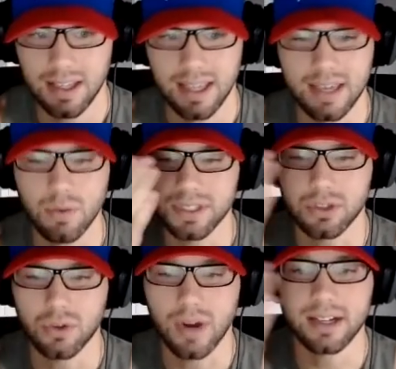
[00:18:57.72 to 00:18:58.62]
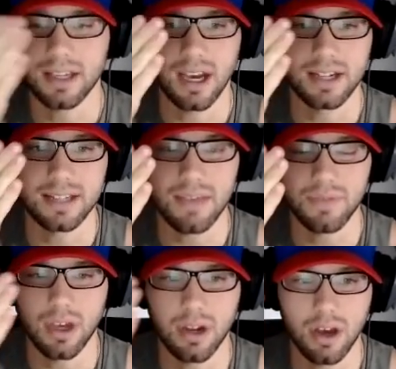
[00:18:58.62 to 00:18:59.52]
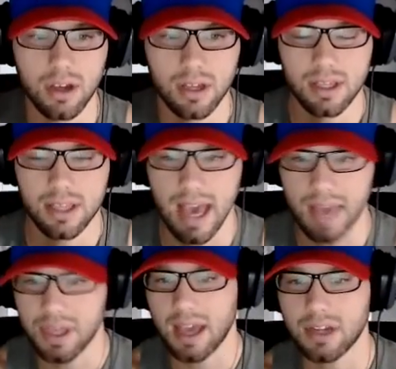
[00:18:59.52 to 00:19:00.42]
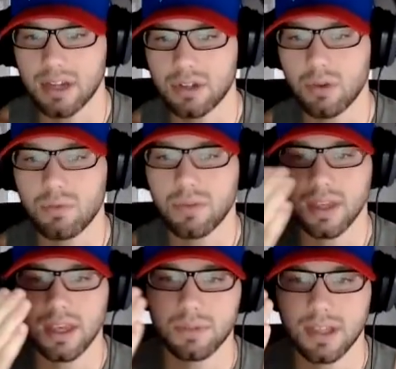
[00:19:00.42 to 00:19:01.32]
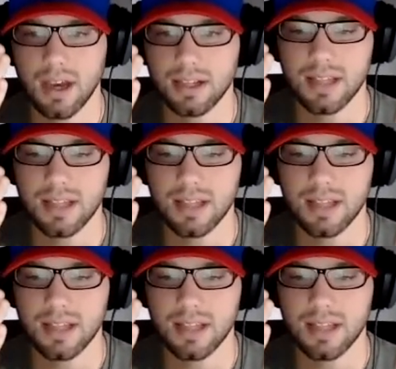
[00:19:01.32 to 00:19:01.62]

He wasn't trying to cut Daviyon off. Yeah, I don't think he was cutting